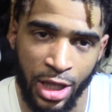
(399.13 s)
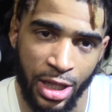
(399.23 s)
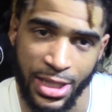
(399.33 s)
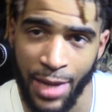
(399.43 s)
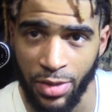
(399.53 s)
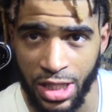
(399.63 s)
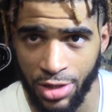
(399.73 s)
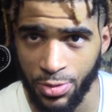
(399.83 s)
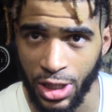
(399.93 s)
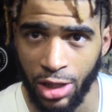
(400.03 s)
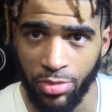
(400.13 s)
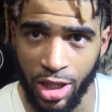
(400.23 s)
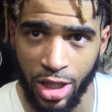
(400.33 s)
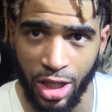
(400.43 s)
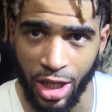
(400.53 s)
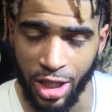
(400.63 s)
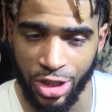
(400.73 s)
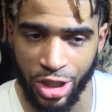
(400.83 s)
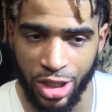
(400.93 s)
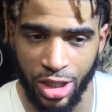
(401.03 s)
the type of season was going to be,
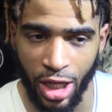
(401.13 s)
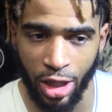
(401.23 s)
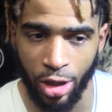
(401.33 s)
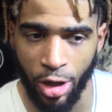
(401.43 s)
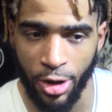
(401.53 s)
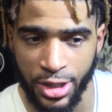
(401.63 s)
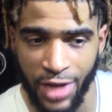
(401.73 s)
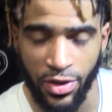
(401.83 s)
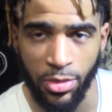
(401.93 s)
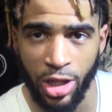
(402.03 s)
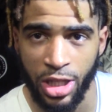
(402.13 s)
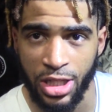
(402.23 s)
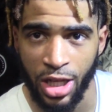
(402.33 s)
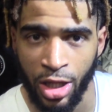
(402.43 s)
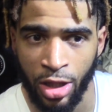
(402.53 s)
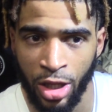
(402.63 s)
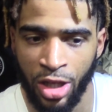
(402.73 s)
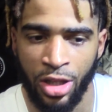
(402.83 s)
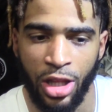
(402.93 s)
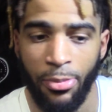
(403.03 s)
and just, like, large, heavy minutes and
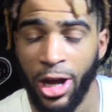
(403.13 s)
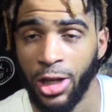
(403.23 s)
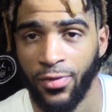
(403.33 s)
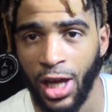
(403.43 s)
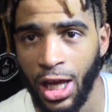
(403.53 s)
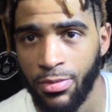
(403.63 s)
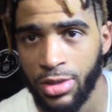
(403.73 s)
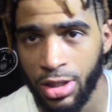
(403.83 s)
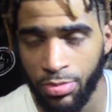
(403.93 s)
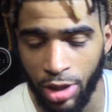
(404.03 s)
the amount of games.